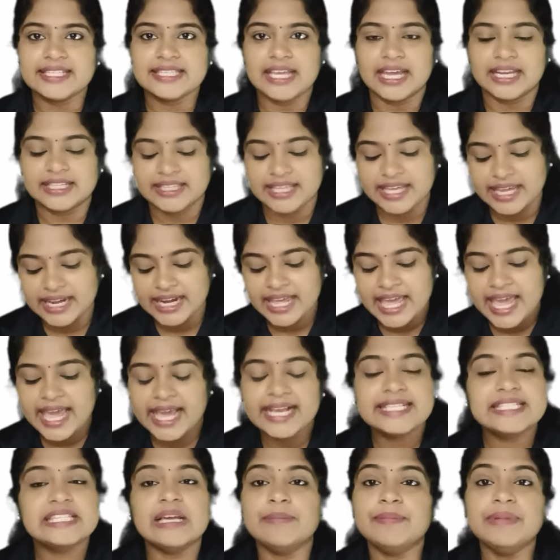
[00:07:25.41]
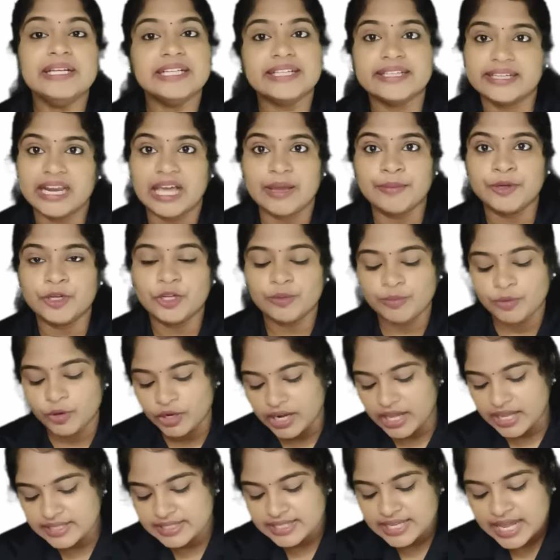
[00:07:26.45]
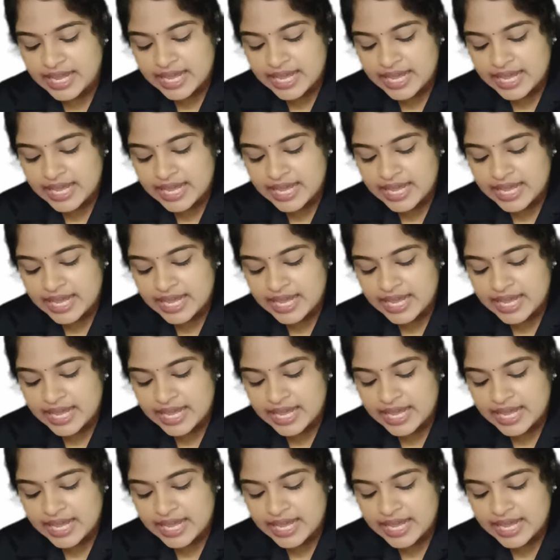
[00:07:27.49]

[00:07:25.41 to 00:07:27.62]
are there, example Chlamydomonas.